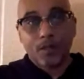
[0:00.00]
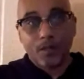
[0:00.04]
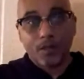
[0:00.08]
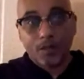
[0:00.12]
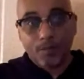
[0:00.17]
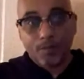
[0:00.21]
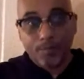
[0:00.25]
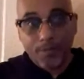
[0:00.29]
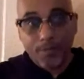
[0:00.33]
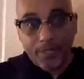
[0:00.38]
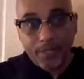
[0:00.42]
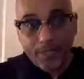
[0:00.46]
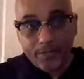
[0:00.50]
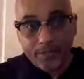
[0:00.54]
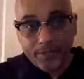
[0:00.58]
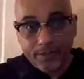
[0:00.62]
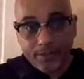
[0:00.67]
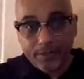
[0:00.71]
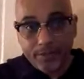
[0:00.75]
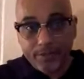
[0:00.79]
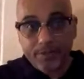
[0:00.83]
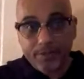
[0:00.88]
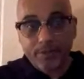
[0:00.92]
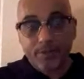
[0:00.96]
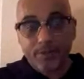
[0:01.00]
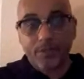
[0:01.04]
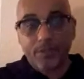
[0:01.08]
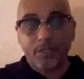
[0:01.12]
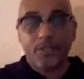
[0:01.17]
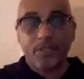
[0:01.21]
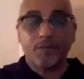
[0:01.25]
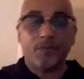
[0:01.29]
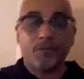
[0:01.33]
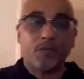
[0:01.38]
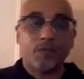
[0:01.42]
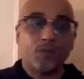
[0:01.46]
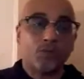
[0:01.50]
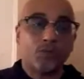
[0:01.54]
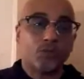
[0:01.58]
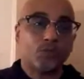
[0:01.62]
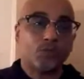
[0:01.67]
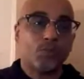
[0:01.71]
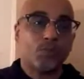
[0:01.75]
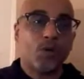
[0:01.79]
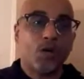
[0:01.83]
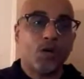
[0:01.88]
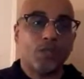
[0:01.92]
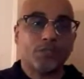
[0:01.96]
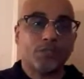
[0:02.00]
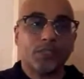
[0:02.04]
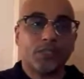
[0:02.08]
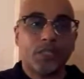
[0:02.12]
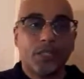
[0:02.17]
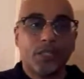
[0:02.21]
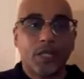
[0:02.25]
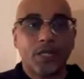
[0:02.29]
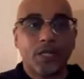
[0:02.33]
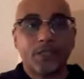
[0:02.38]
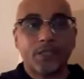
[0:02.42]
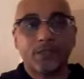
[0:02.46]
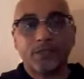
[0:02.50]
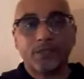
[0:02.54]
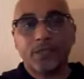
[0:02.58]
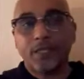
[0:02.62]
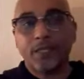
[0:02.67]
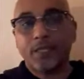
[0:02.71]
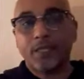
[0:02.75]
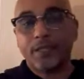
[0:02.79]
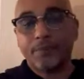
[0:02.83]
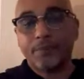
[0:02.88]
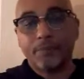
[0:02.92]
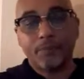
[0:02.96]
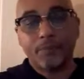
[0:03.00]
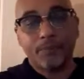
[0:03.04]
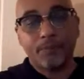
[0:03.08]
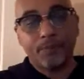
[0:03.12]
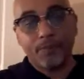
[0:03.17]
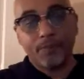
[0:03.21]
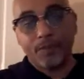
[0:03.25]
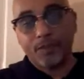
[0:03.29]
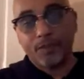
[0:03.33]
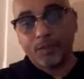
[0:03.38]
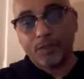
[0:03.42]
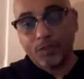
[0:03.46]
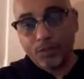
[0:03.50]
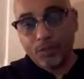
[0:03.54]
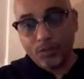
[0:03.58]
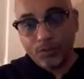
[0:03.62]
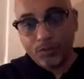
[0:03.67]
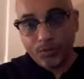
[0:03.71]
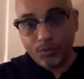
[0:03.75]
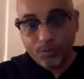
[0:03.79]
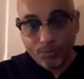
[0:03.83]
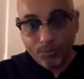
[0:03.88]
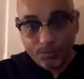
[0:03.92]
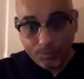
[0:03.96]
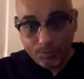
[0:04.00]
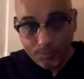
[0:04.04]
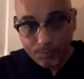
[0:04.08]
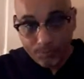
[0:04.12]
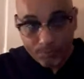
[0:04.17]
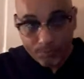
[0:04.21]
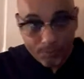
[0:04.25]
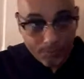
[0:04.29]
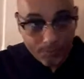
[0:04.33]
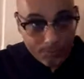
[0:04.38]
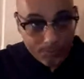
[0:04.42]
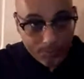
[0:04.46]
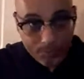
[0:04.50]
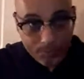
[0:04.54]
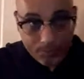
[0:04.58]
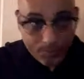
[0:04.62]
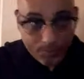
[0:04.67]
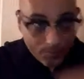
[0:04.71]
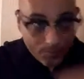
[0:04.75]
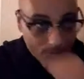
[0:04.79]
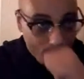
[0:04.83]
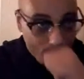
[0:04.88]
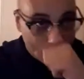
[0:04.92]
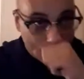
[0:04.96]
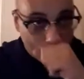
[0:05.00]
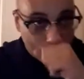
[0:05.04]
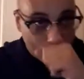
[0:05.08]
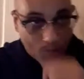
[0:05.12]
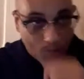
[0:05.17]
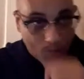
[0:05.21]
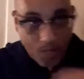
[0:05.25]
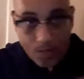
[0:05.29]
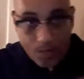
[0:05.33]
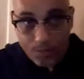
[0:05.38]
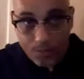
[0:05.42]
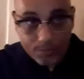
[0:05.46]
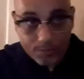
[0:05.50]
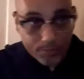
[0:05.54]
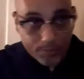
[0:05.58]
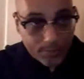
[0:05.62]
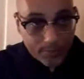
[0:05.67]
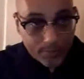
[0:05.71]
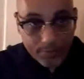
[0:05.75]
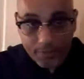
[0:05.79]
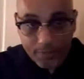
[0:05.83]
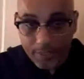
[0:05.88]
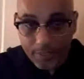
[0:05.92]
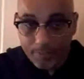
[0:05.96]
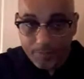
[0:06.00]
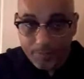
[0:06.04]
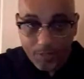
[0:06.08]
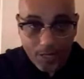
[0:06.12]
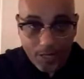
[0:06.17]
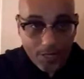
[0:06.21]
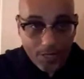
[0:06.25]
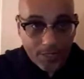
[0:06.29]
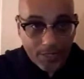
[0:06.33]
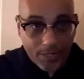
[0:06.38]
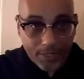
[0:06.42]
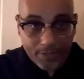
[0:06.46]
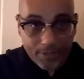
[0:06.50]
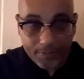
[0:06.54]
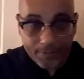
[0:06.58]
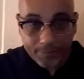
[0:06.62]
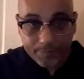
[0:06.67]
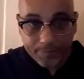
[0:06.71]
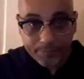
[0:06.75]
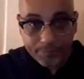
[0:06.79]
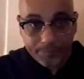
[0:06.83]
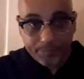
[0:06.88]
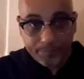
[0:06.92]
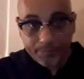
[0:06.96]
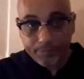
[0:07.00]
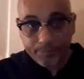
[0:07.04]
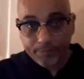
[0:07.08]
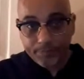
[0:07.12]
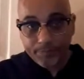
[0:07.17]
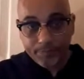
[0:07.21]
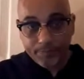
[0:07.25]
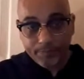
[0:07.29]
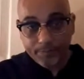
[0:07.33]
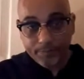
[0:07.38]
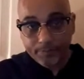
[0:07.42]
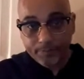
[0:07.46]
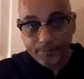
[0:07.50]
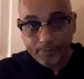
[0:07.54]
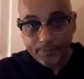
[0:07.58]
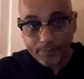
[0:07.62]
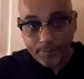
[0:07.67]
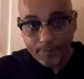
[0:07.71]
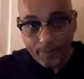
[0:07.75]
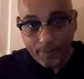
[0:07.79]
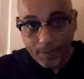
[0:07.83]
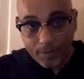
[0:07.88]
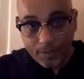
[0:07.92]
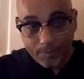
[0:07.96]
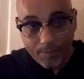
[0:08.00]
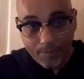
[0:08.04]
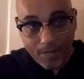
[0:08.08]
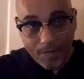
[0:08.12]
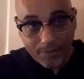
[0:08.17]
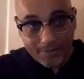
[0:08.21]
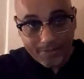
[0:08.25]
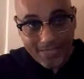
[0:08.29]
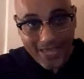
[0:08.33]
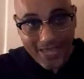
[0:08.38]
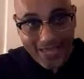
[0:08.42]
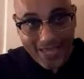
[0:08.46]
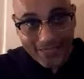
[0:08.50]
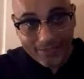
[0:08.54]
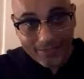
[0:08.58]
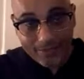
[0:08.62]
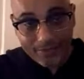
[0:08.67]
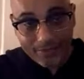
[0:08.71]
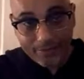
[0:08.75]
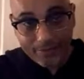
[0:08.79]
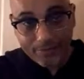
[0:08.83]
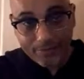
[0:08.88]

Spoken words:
the business, even on a small scale, like I said, until you grow, keep learning, learn about tax,